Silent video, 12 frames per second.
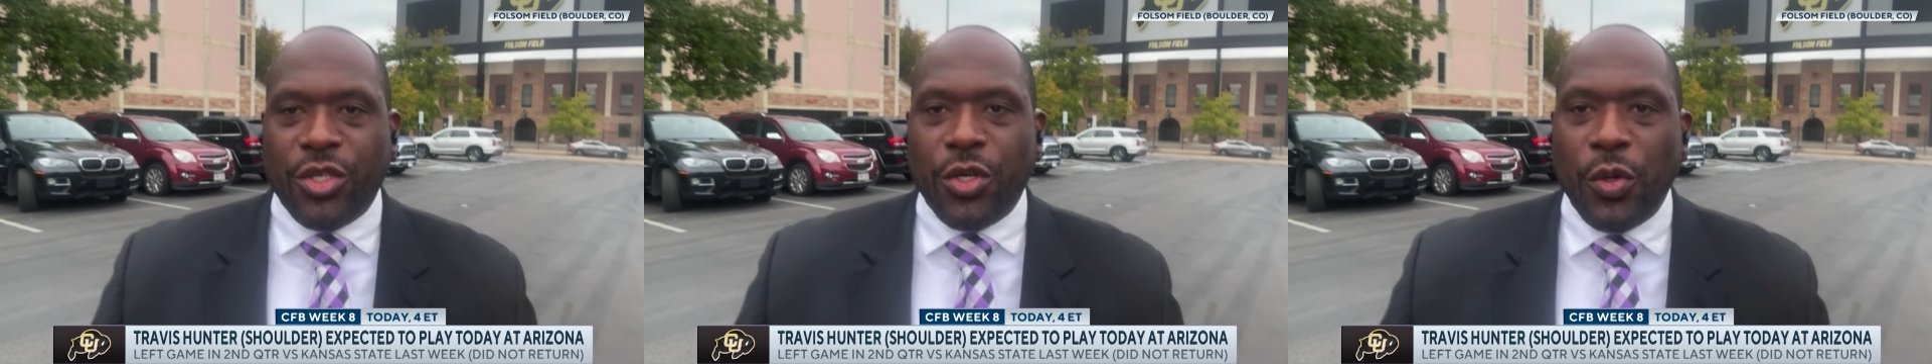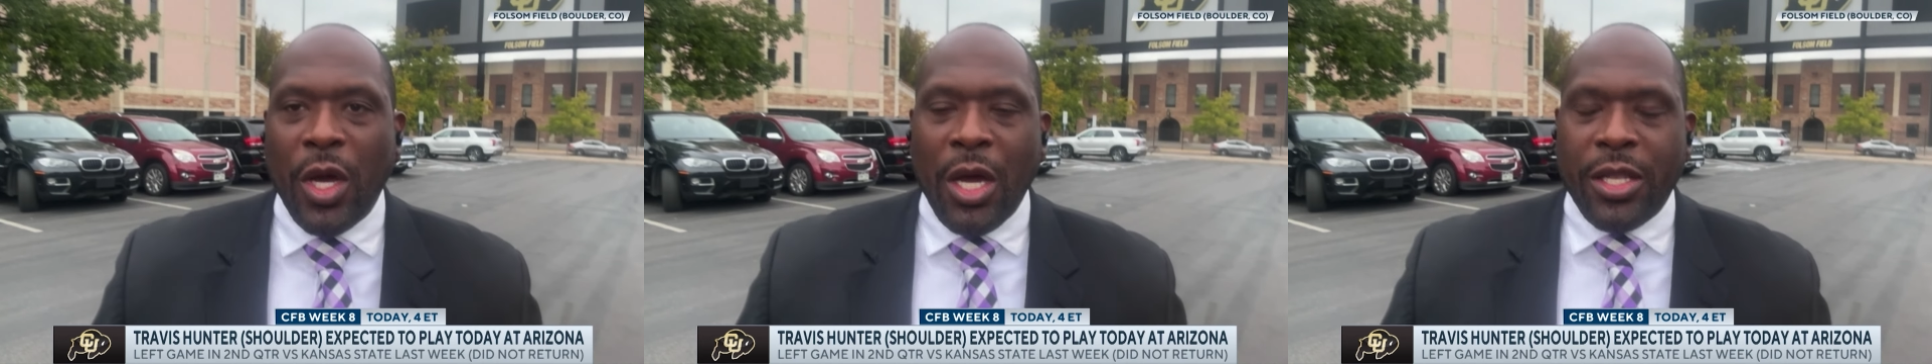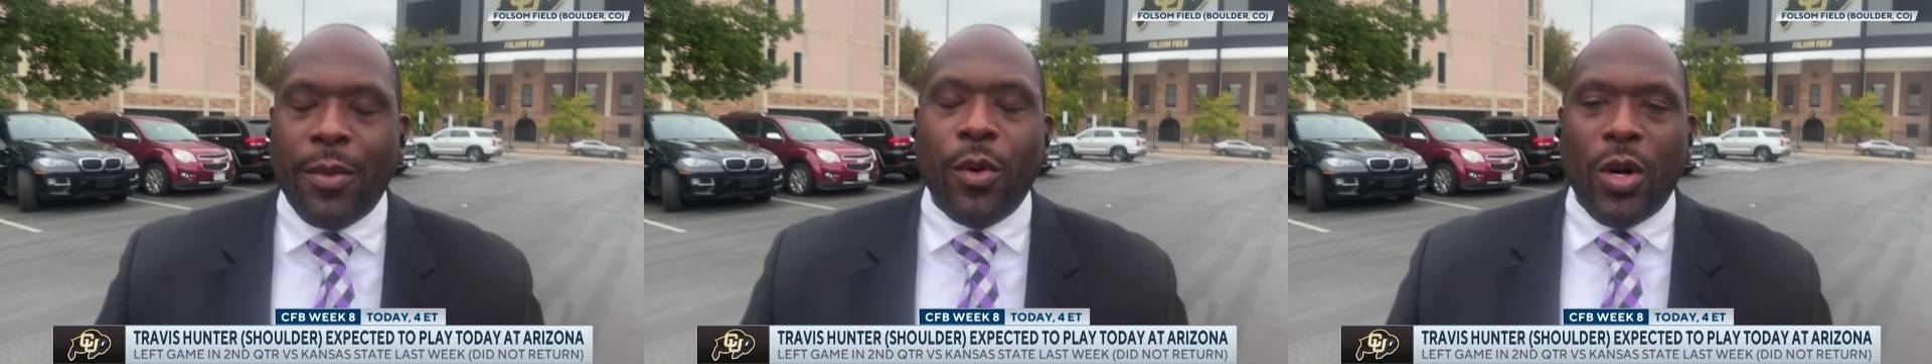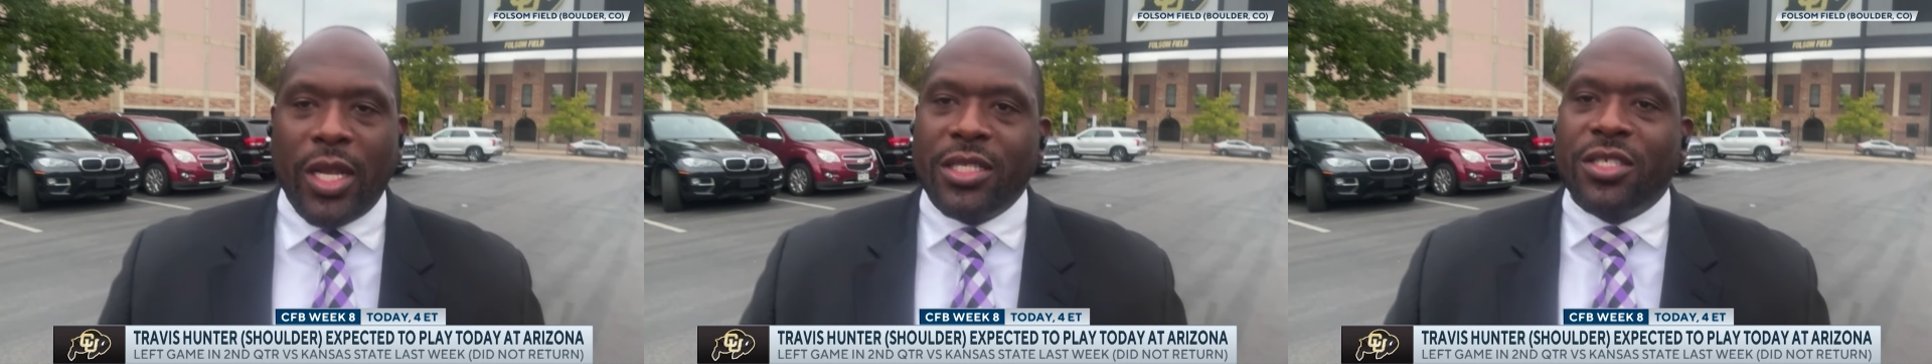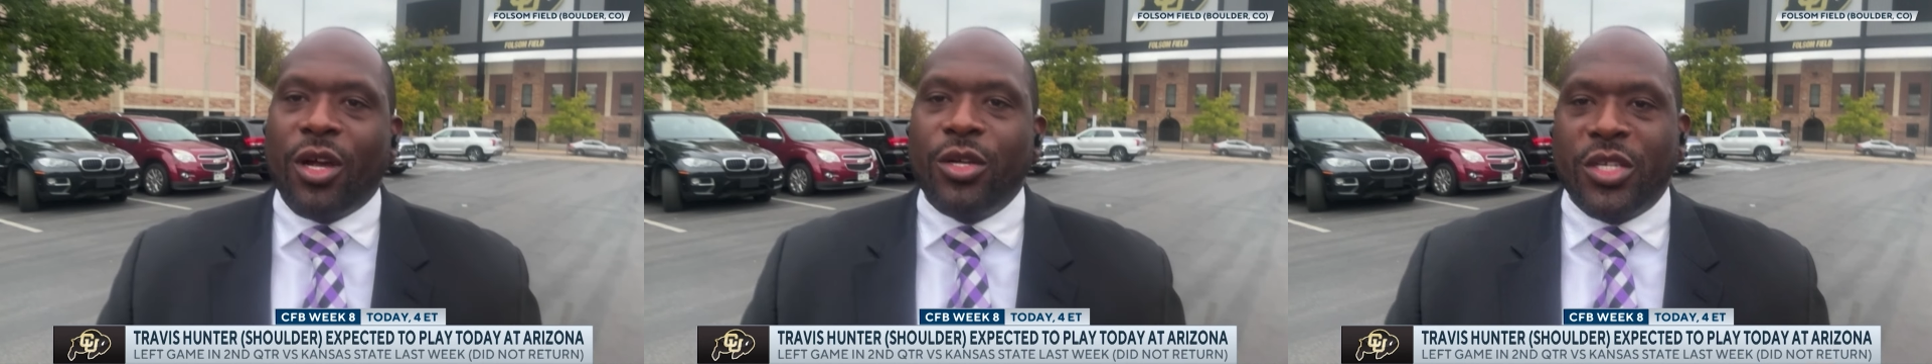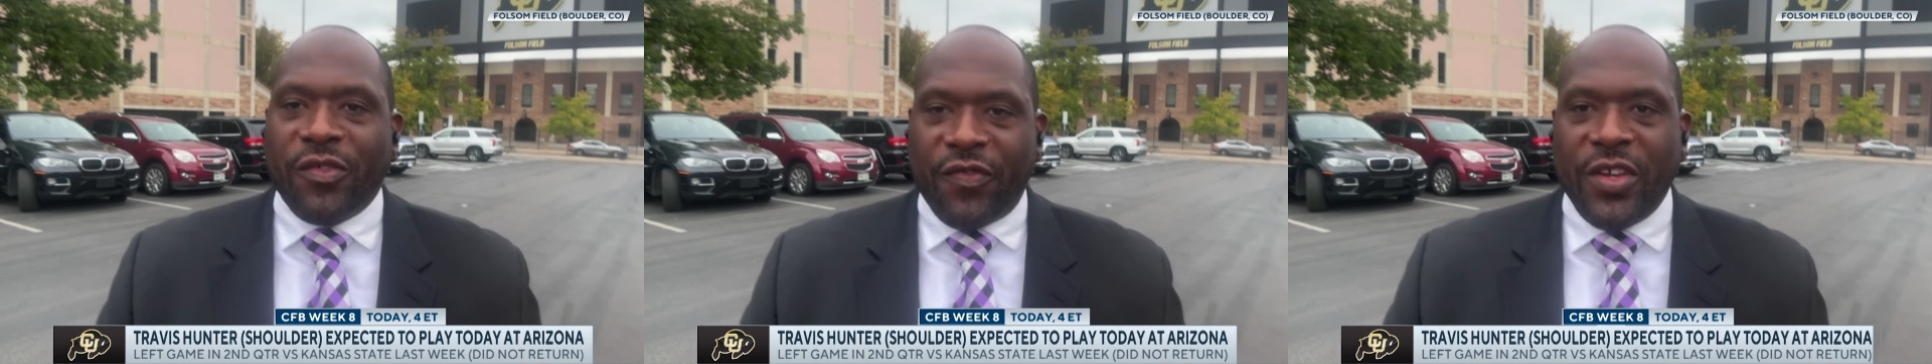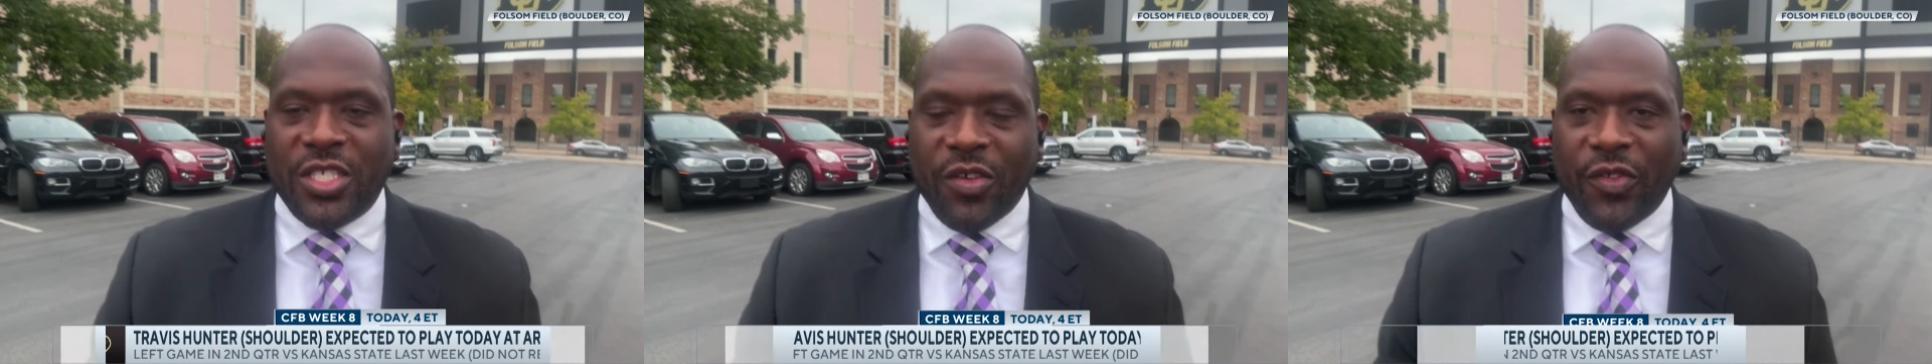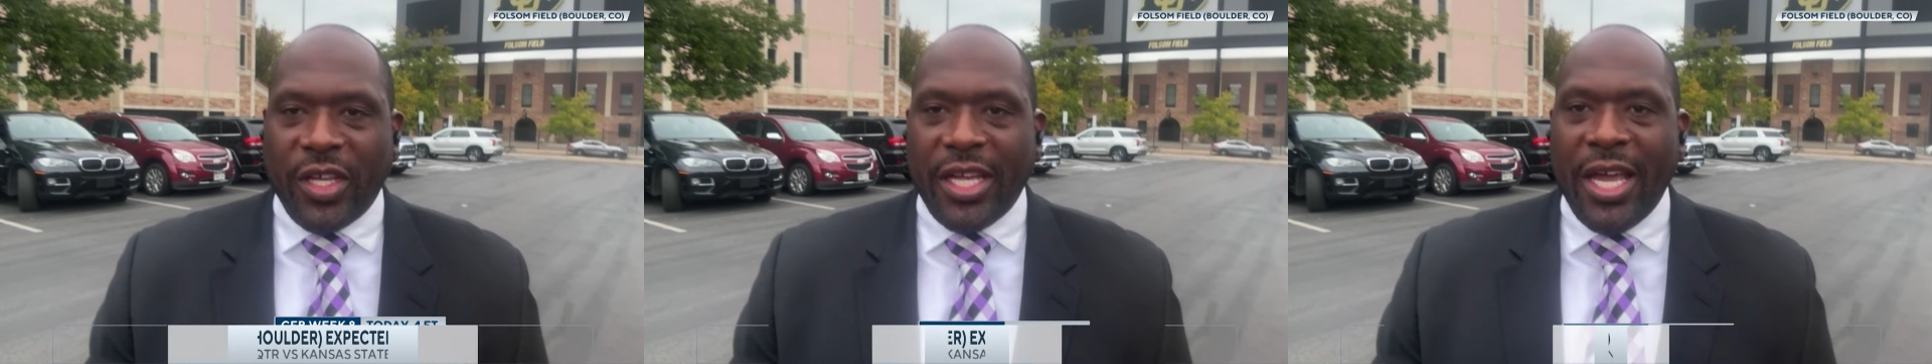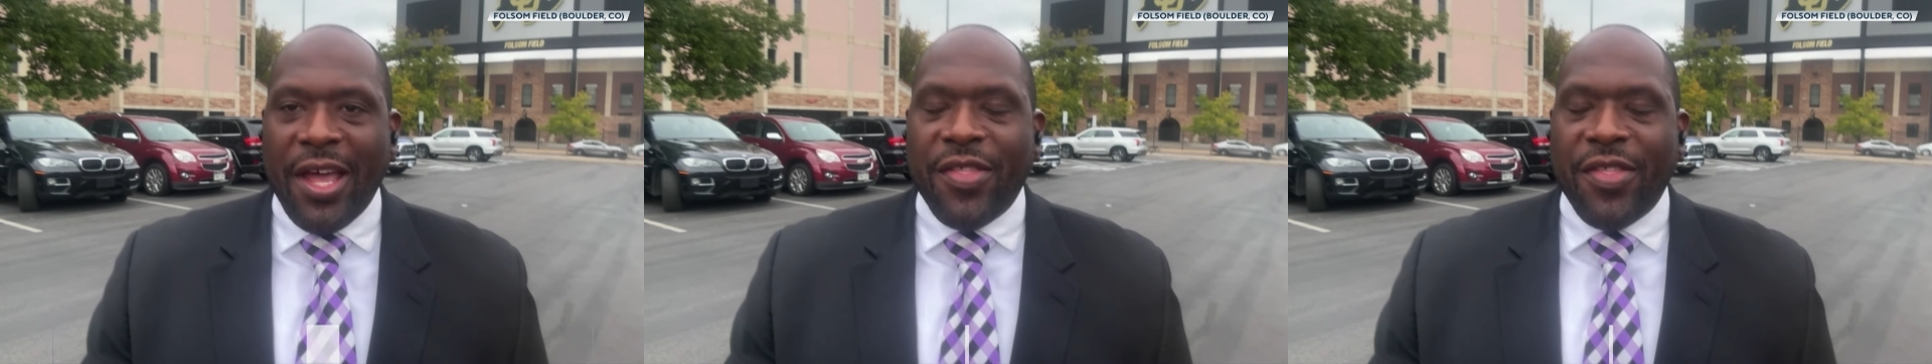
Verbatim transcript: do. Number one, let's start defensively.